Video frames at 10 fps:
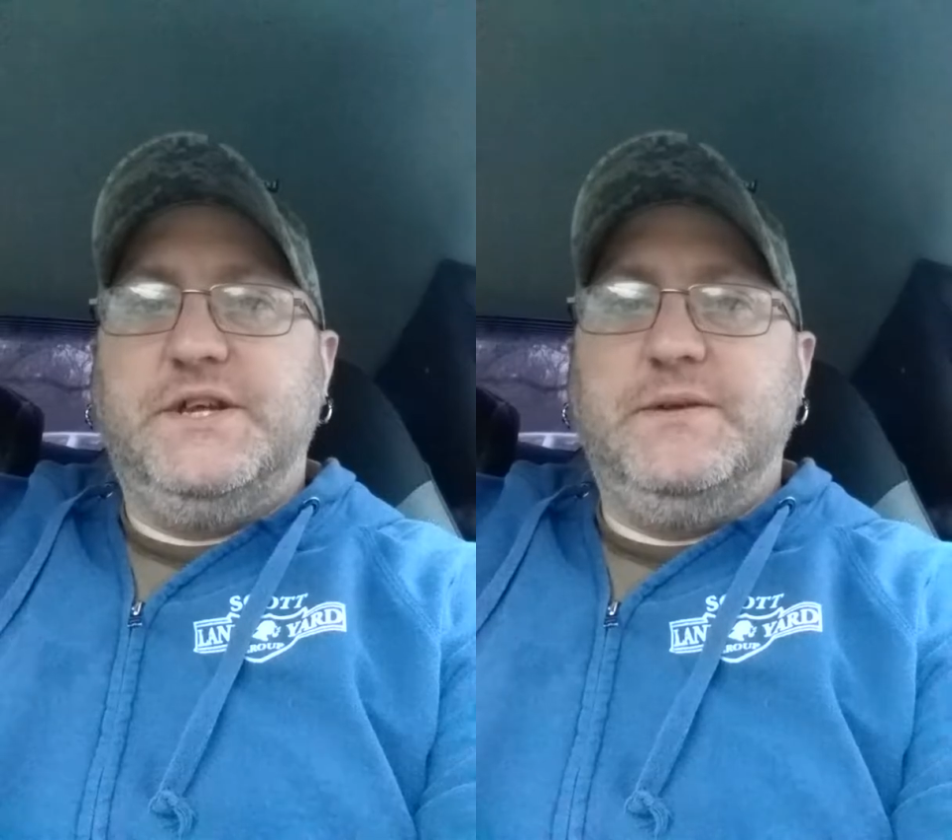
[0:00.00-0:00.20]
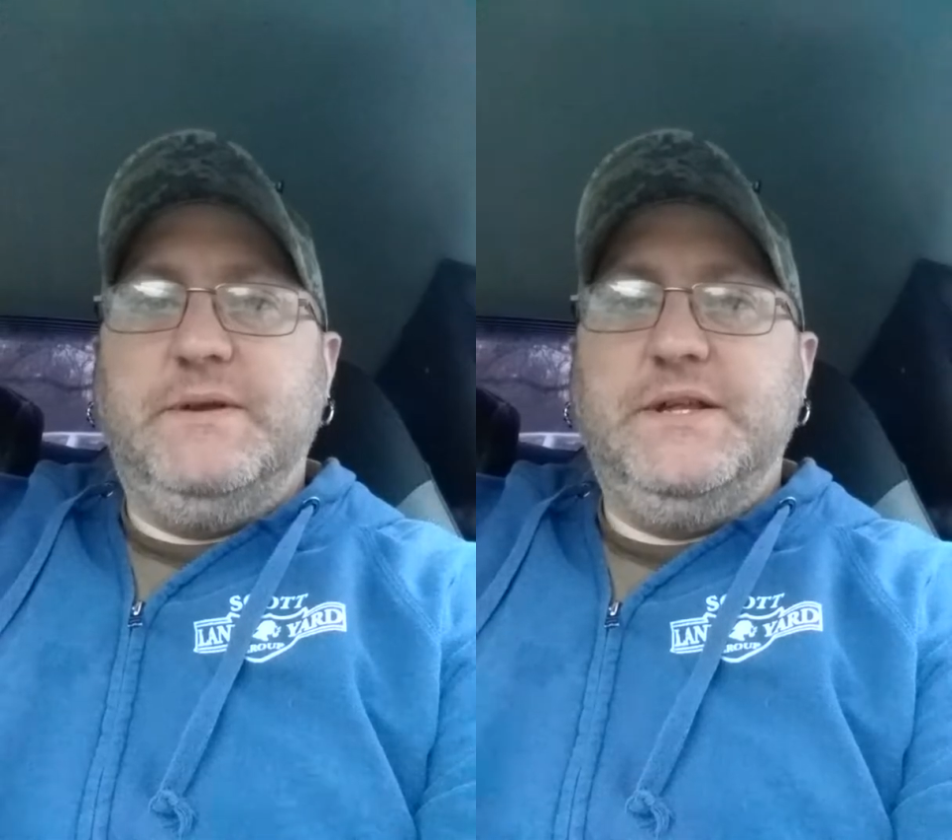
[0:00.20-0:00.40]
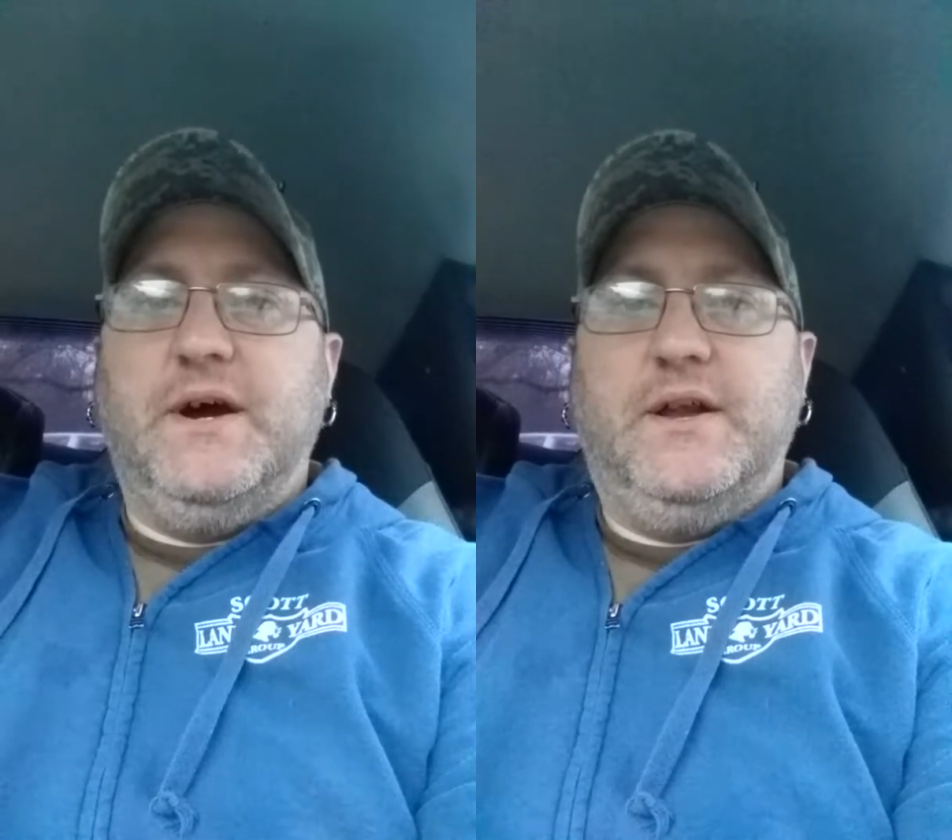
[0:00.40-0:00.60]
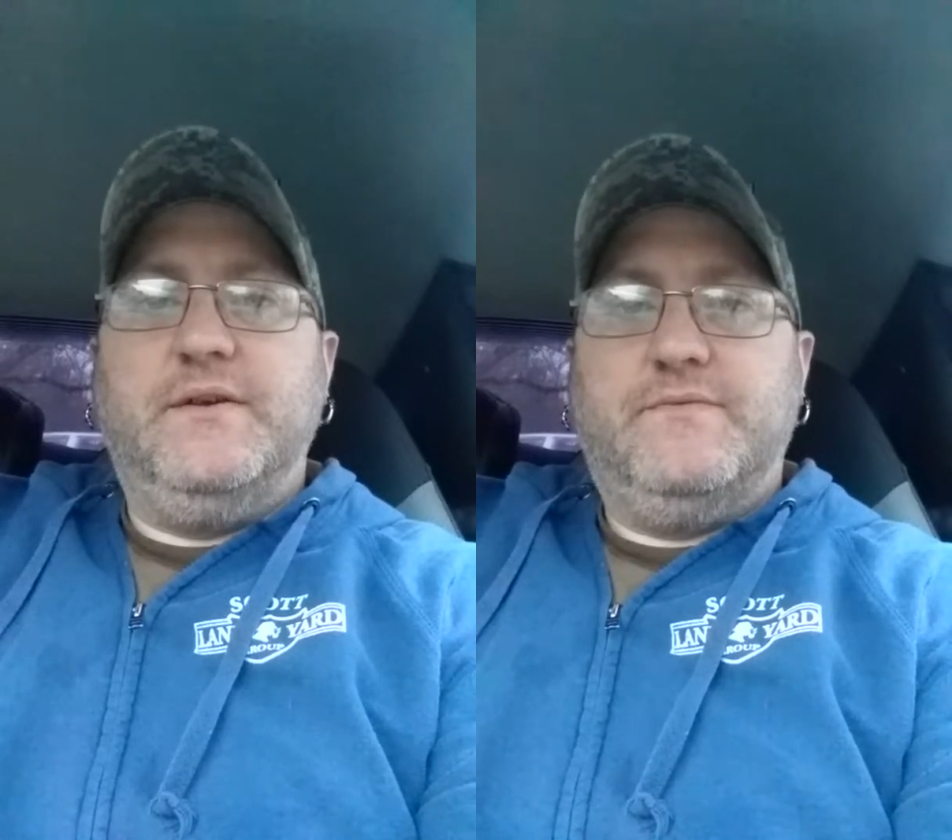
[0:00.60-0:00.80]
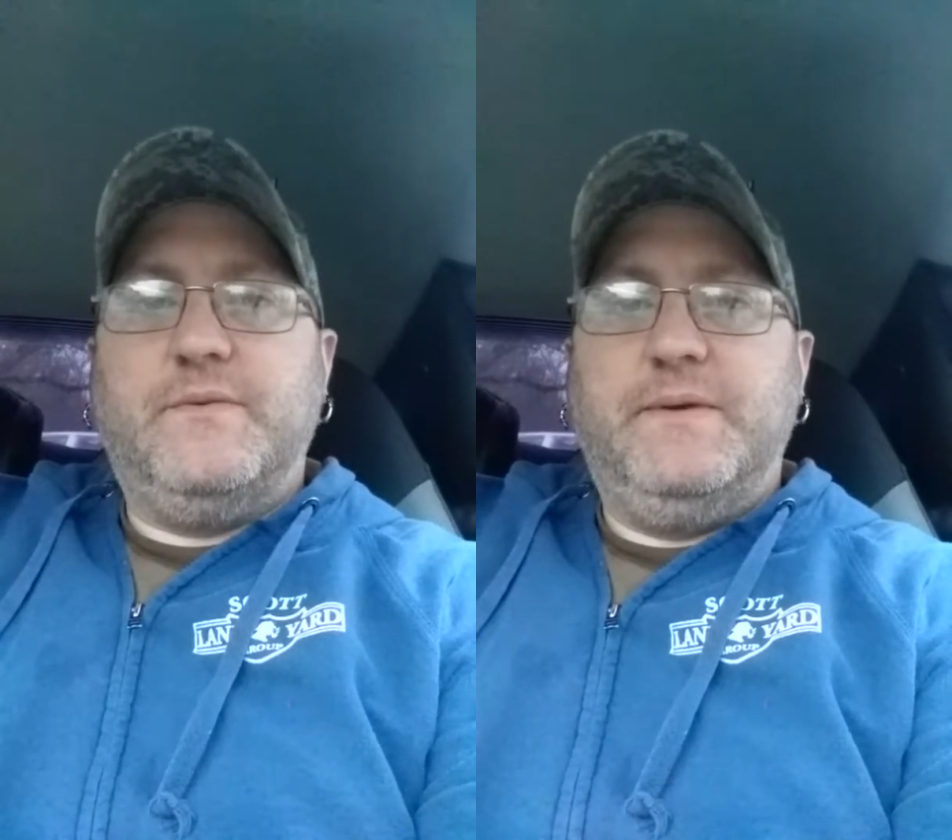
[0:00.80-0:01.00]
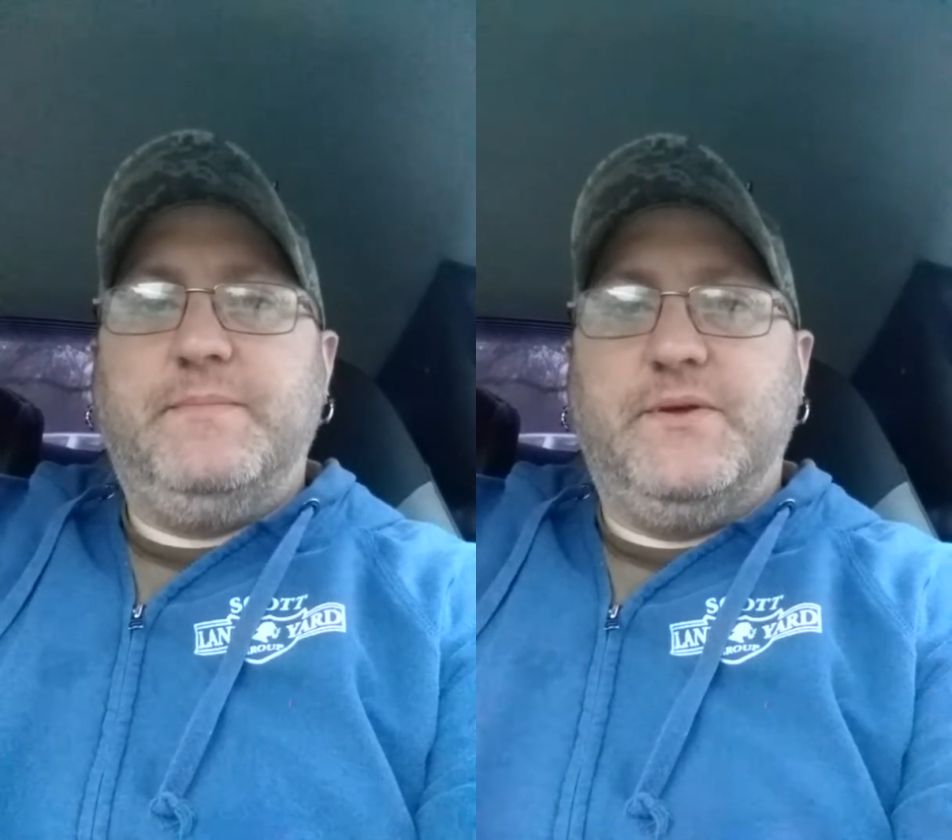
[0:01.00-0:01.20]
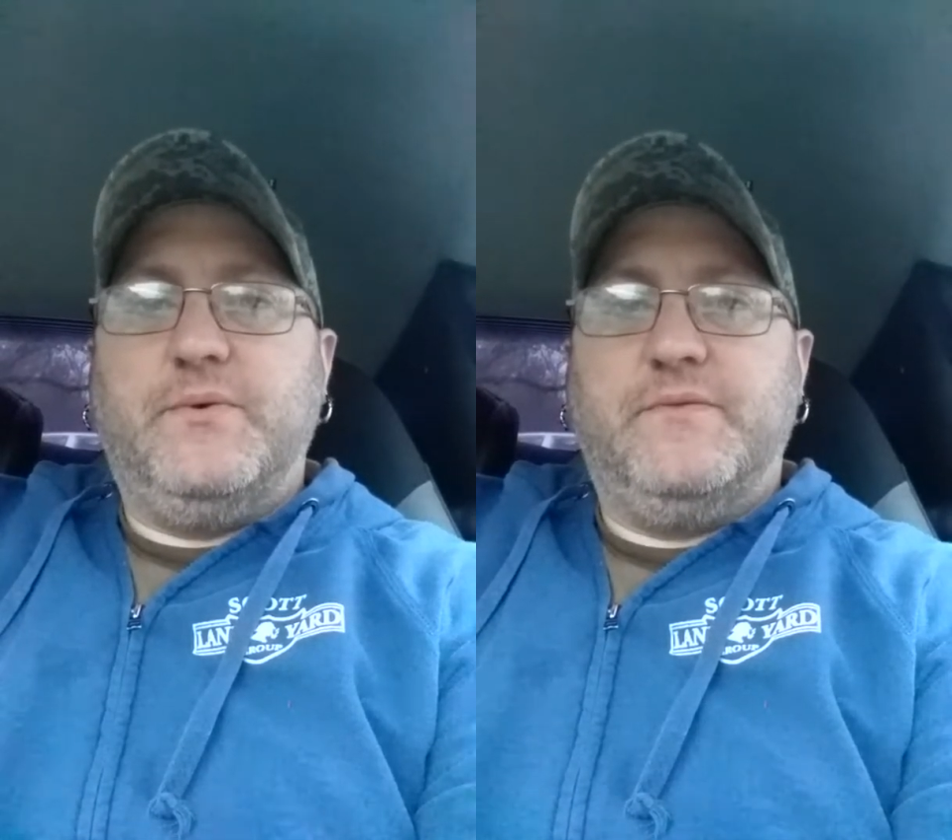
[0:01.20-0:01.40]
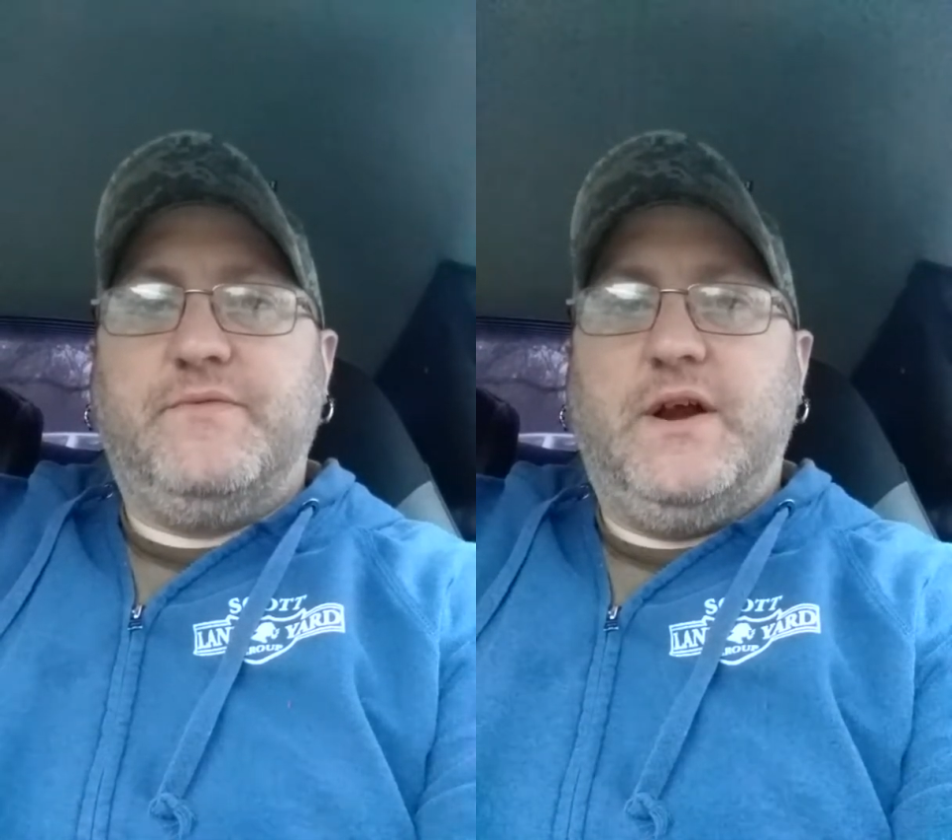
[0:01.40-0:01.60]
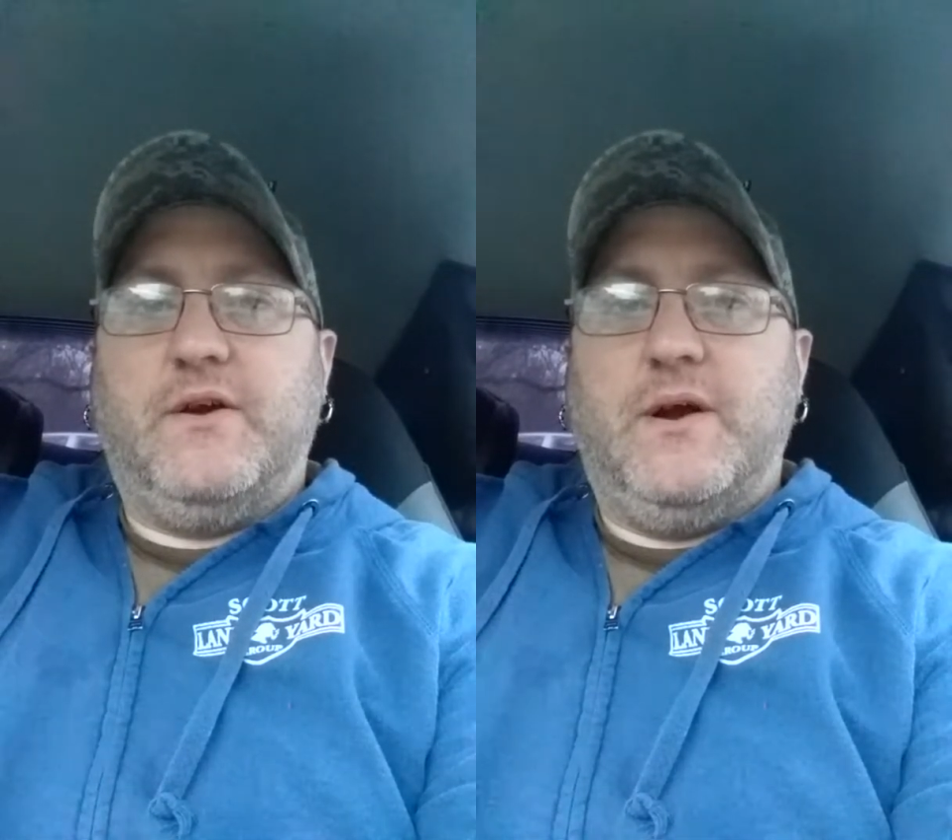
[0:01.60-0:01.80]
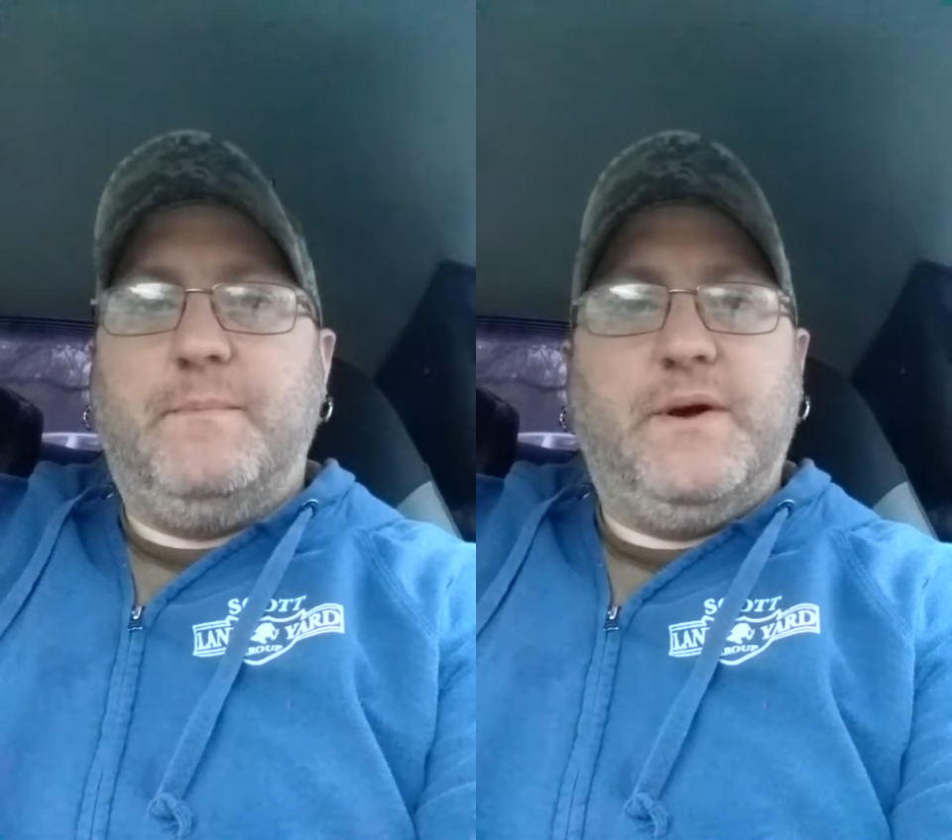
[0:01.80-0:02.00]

need to be done for people that own a firearm.